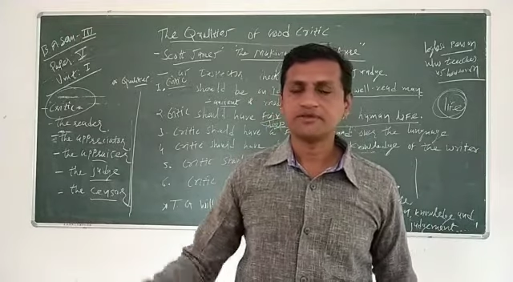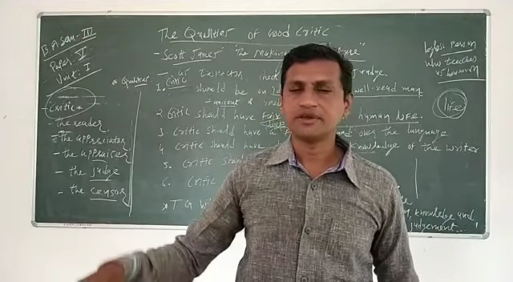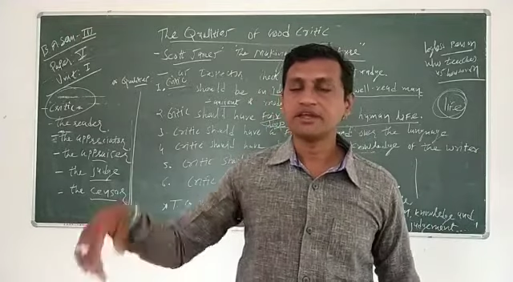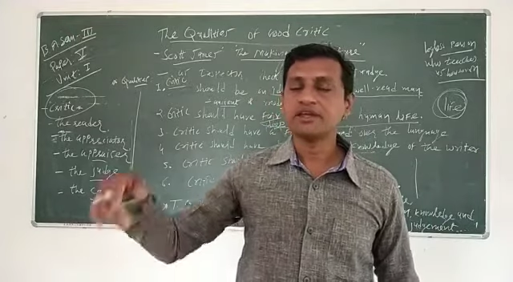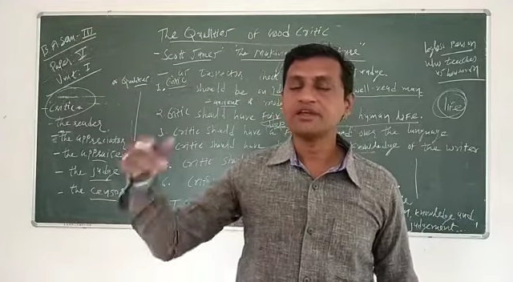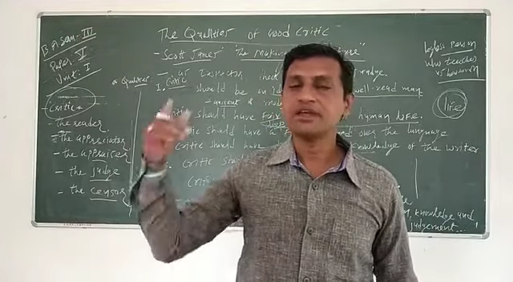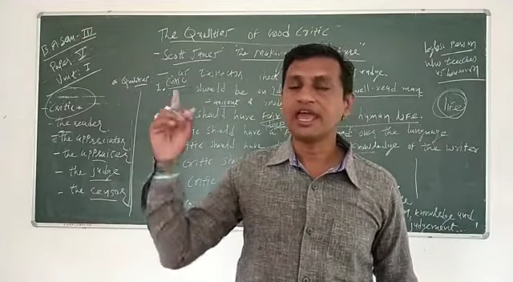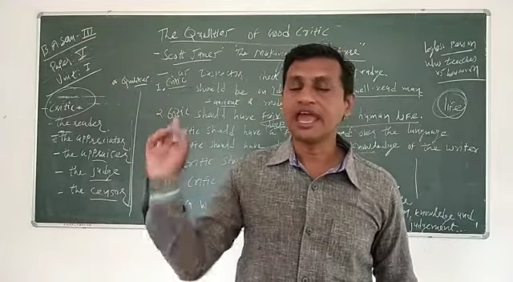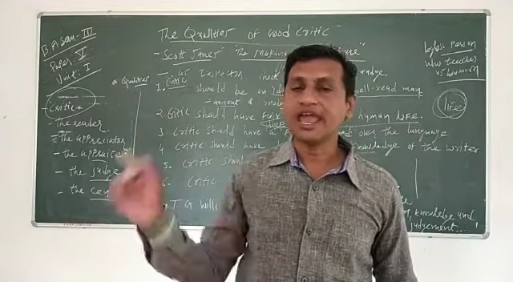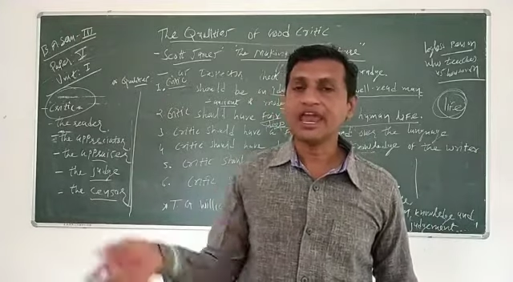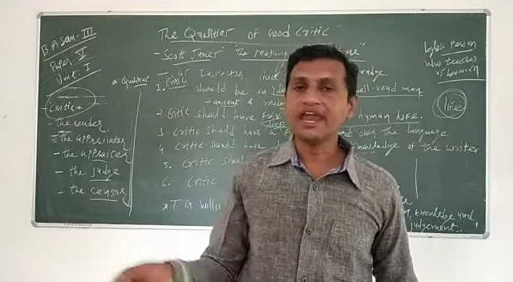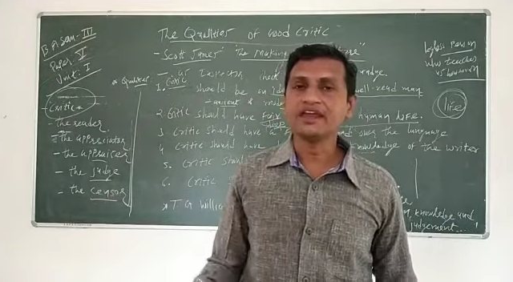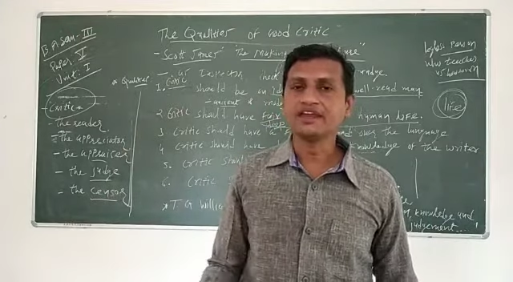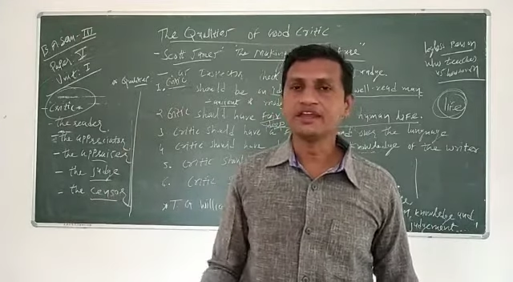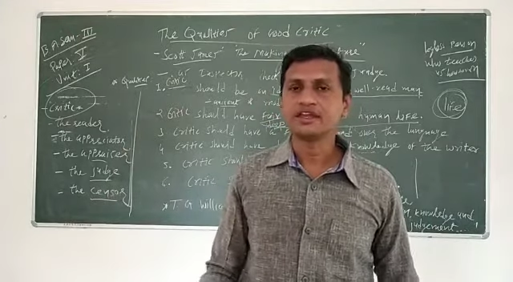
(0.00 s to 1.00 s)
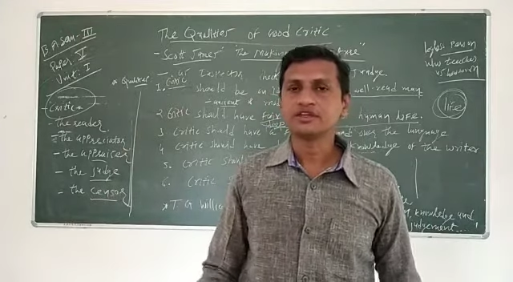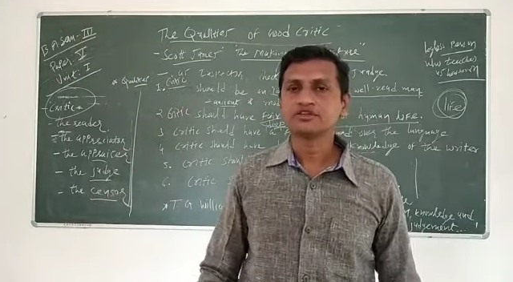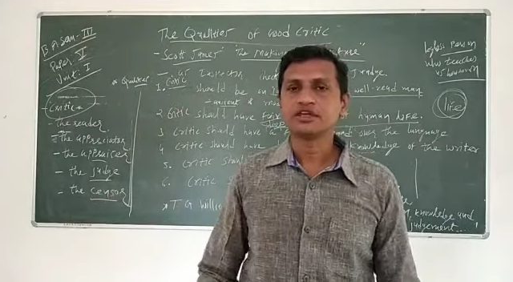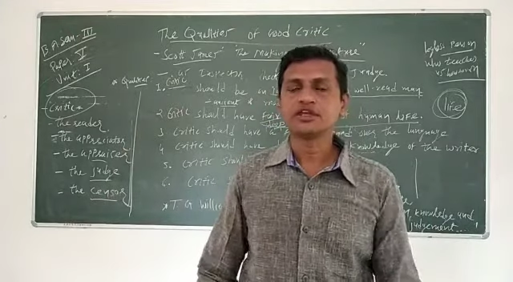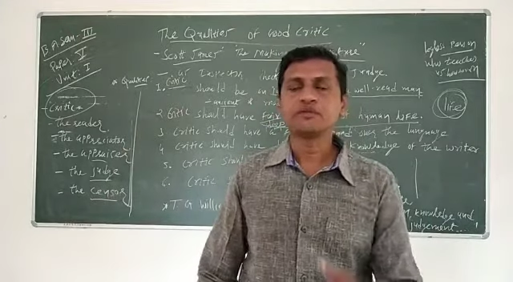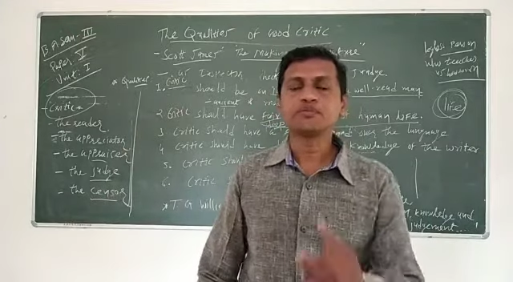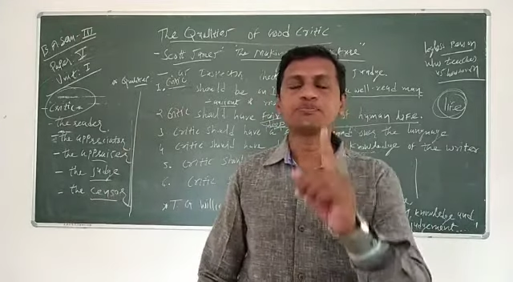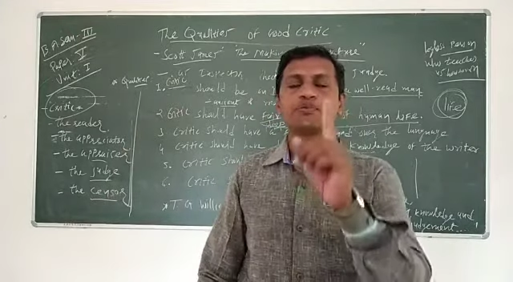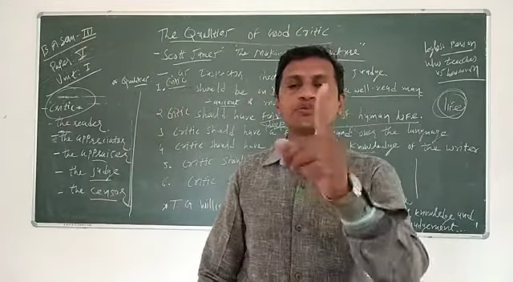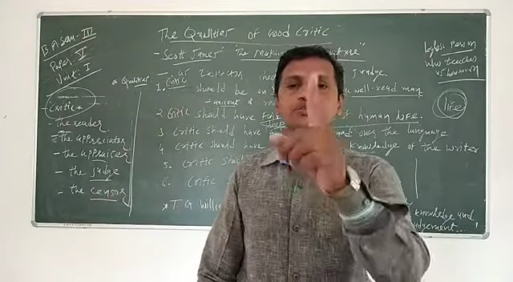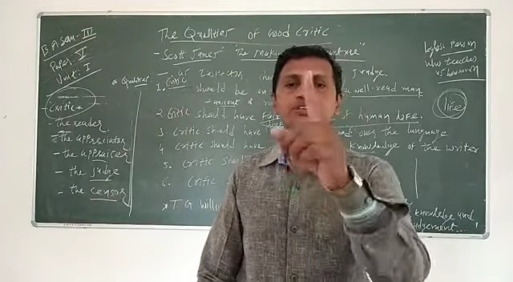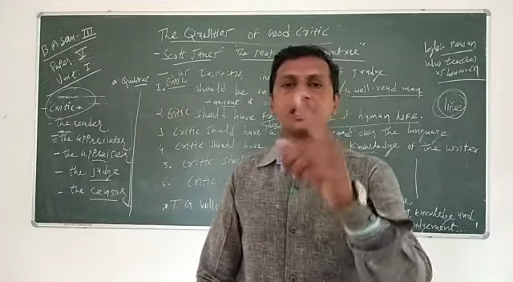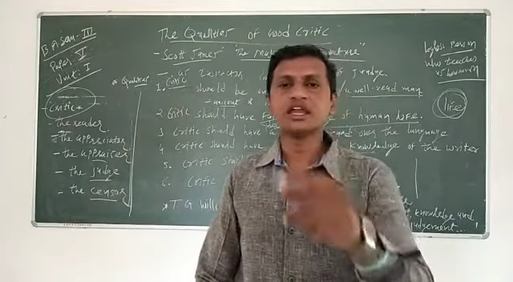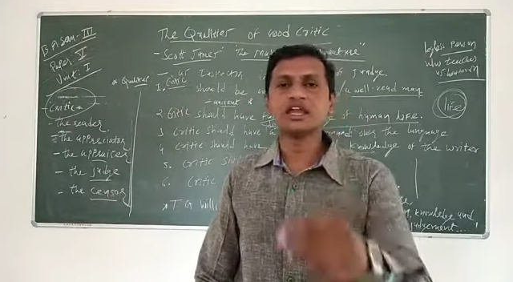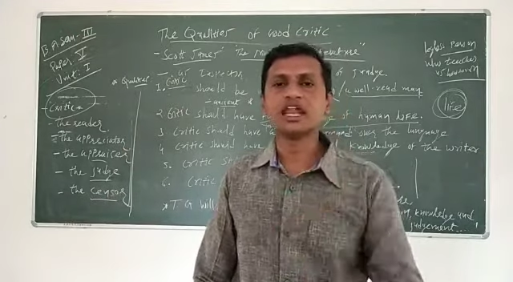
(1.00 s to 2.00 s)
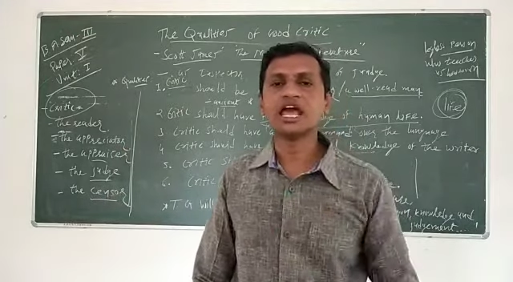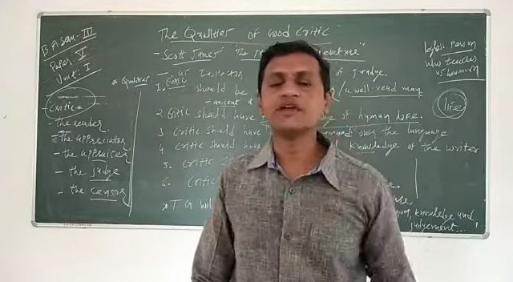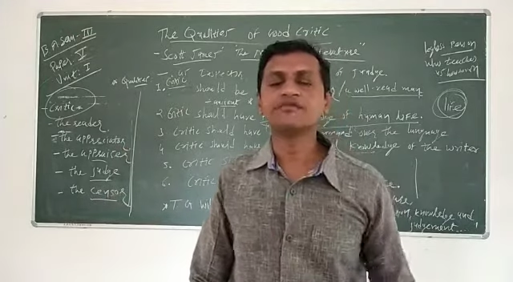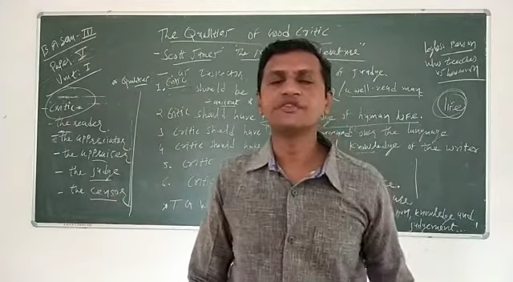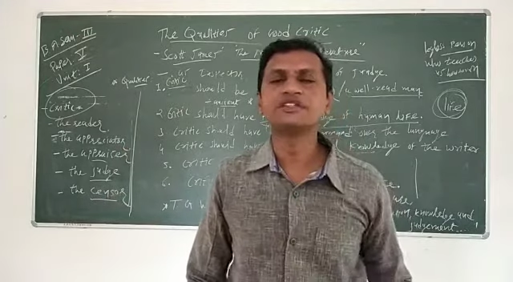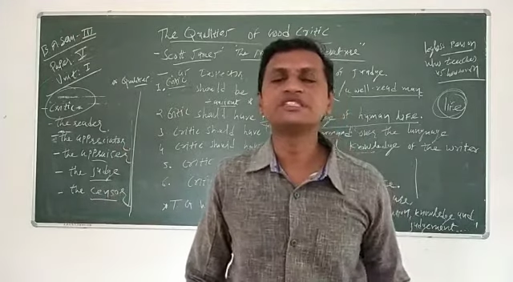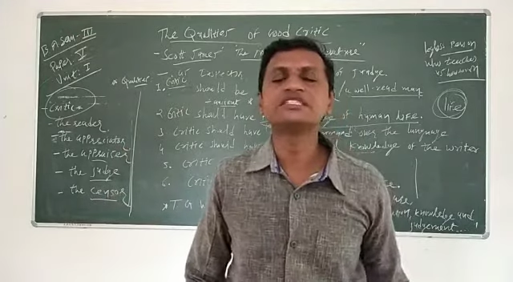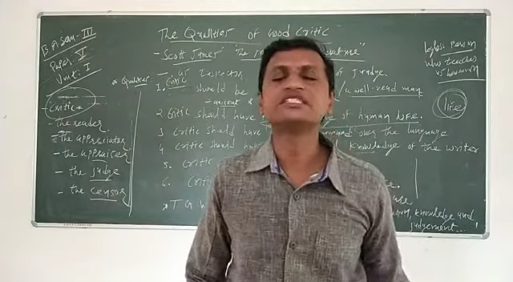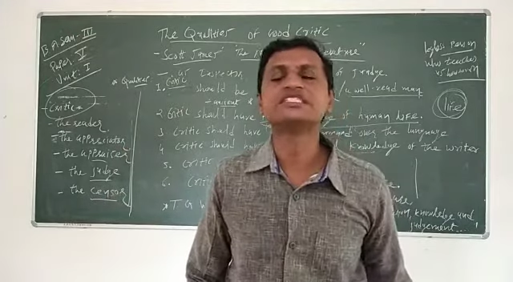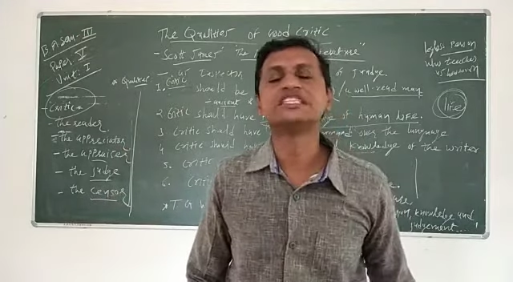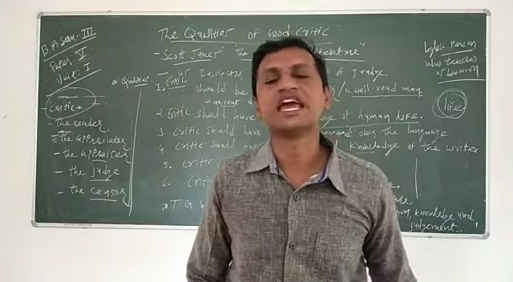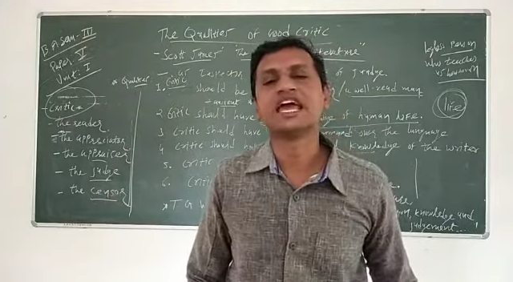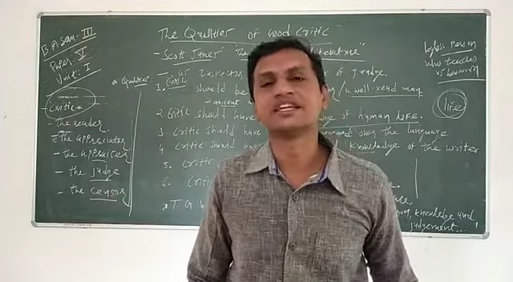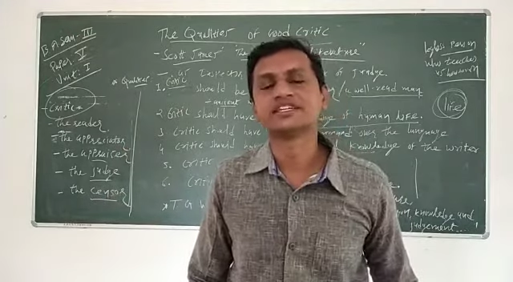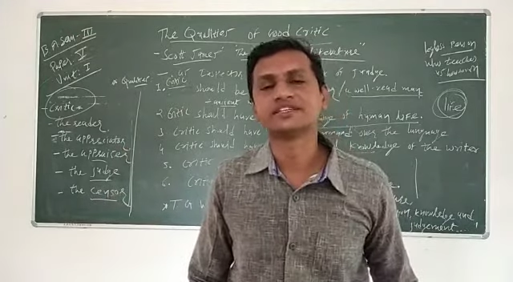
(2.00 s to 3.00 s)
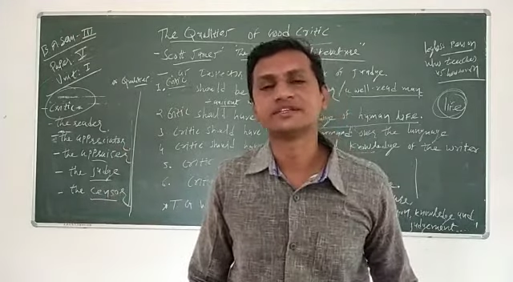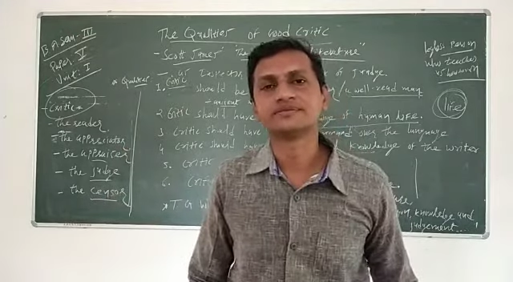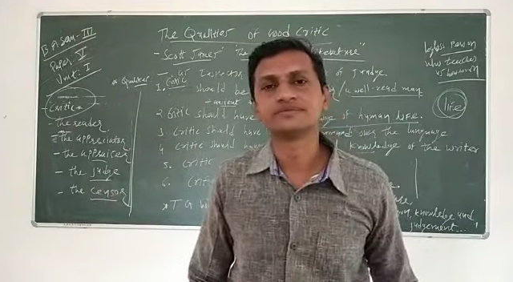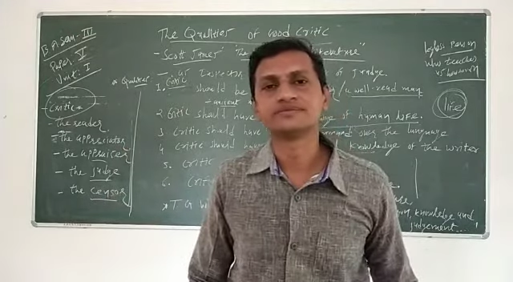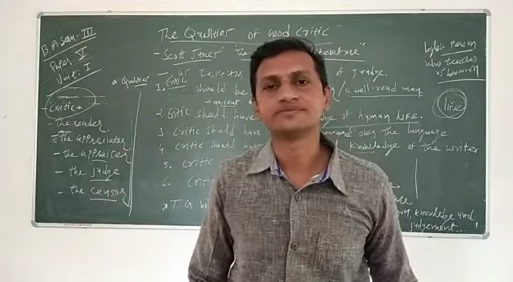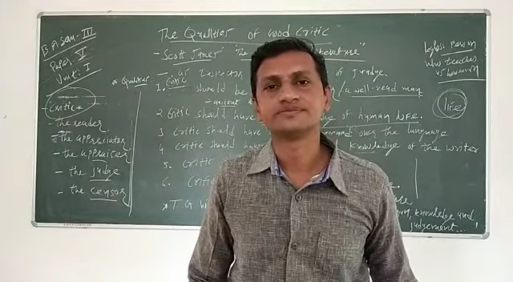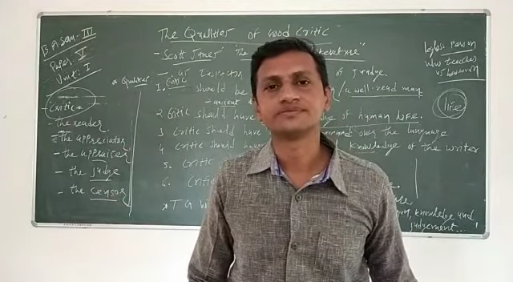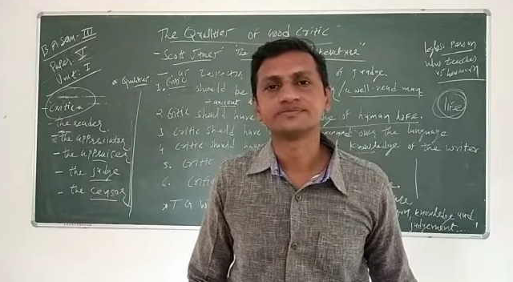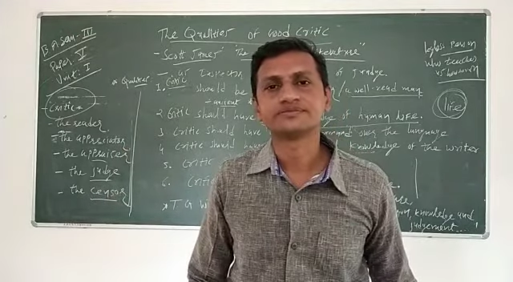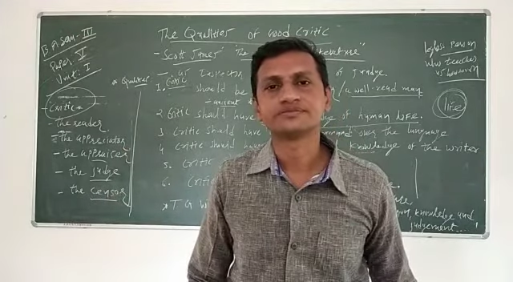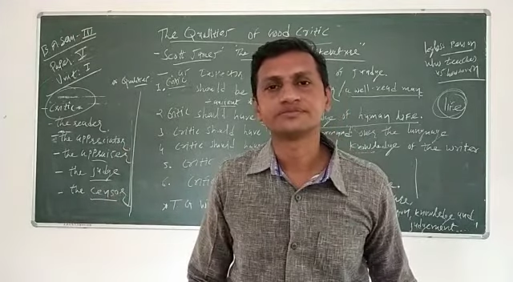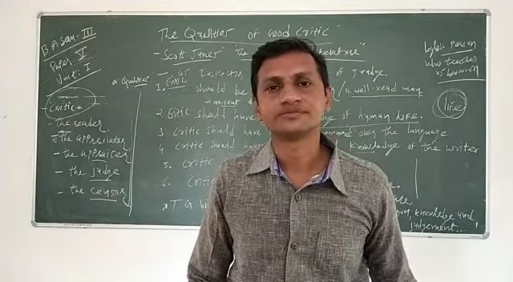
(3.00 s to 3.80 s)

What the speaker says: Here we also mention the T.S. Eliot,